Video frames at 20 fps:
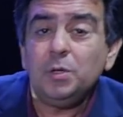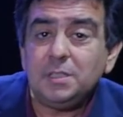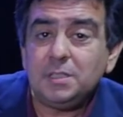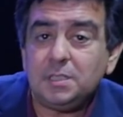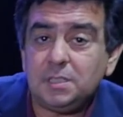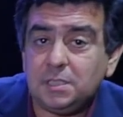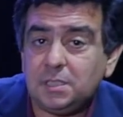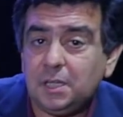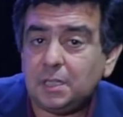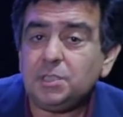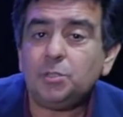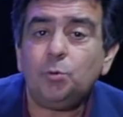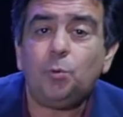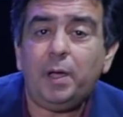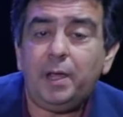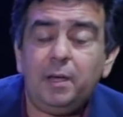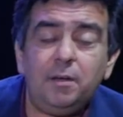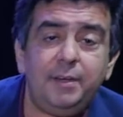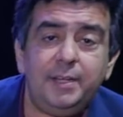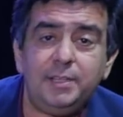such a
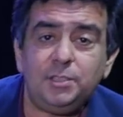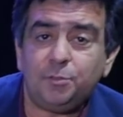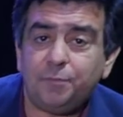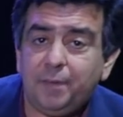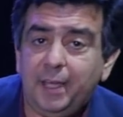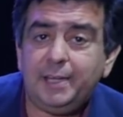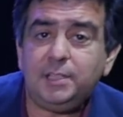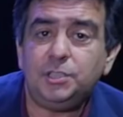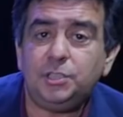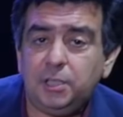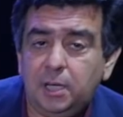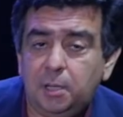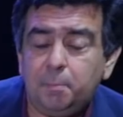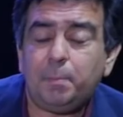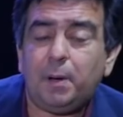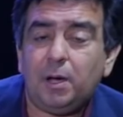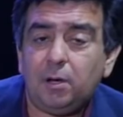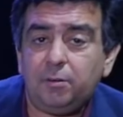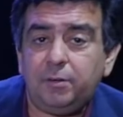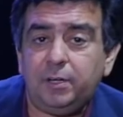wide range of engine and
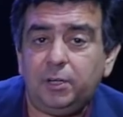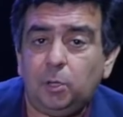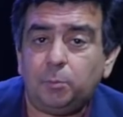powertrain